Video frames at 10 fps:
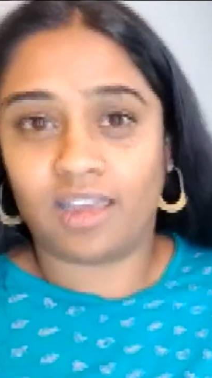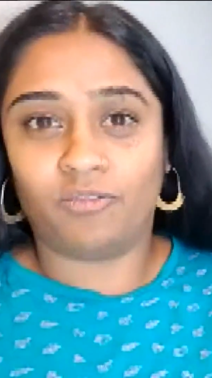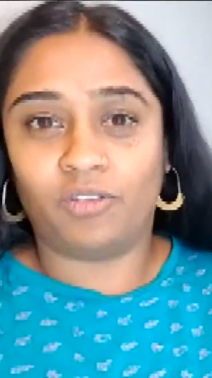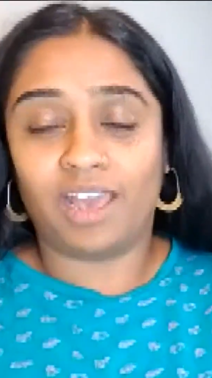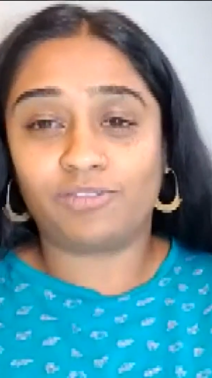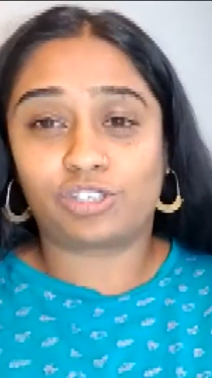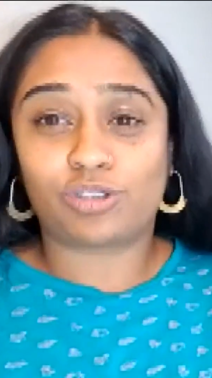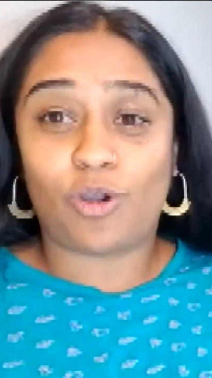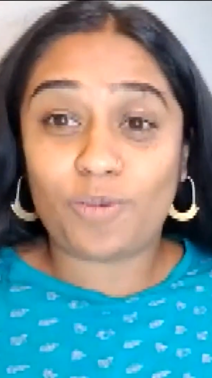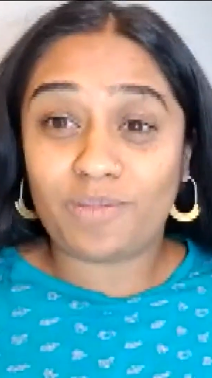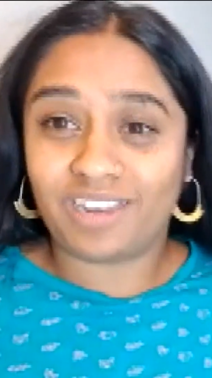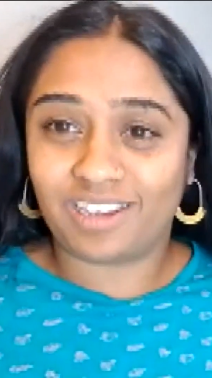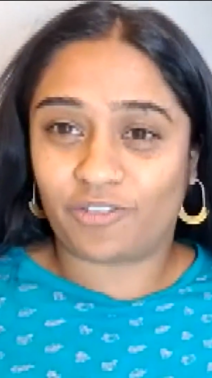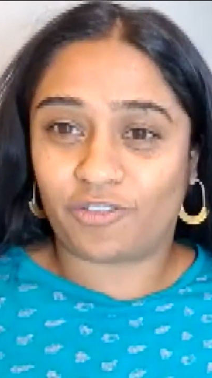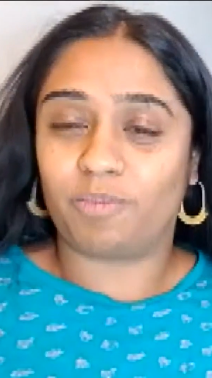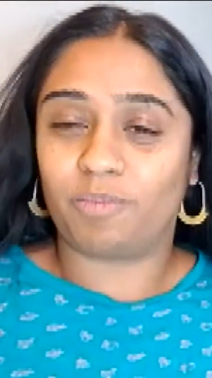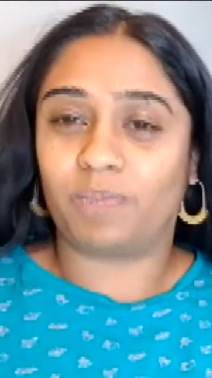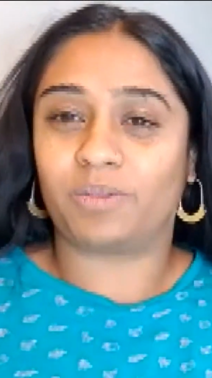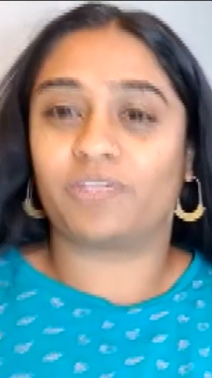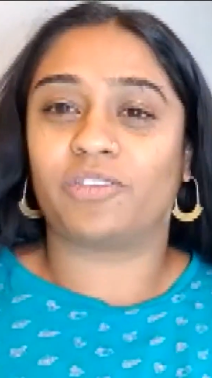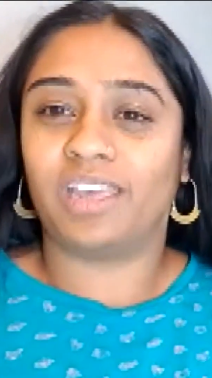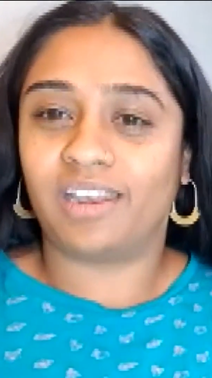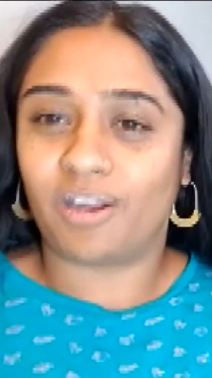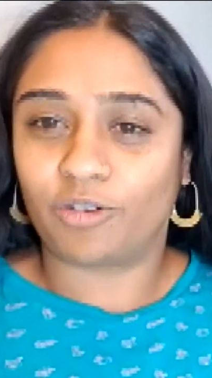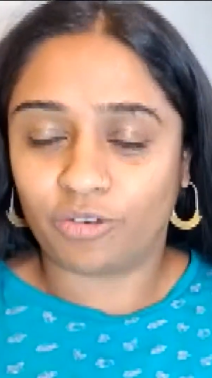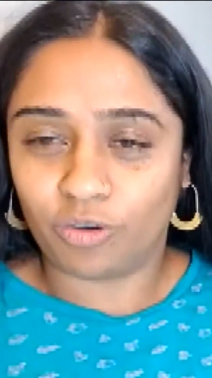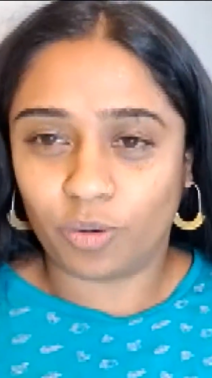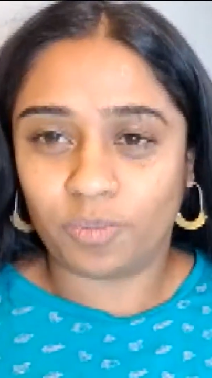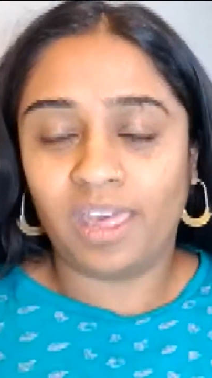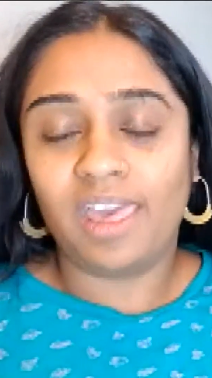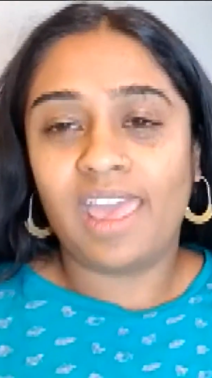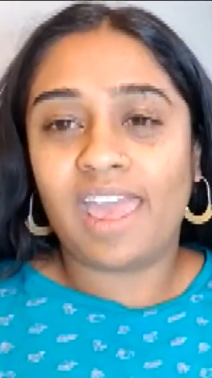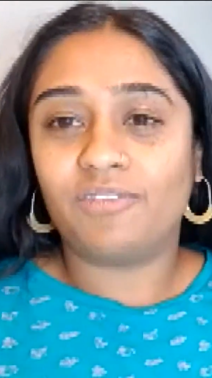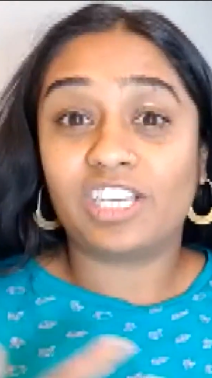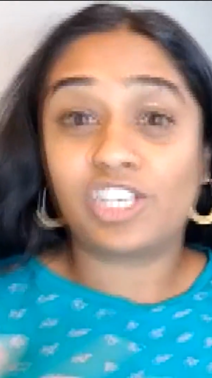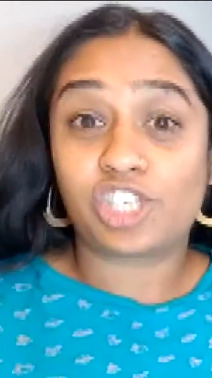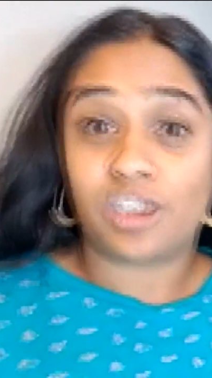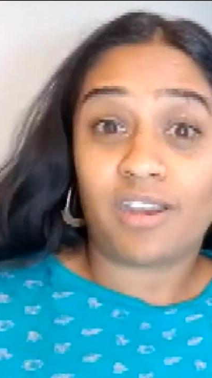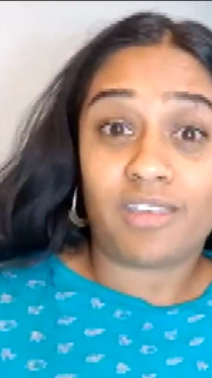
And we have so many different people in our group and we can share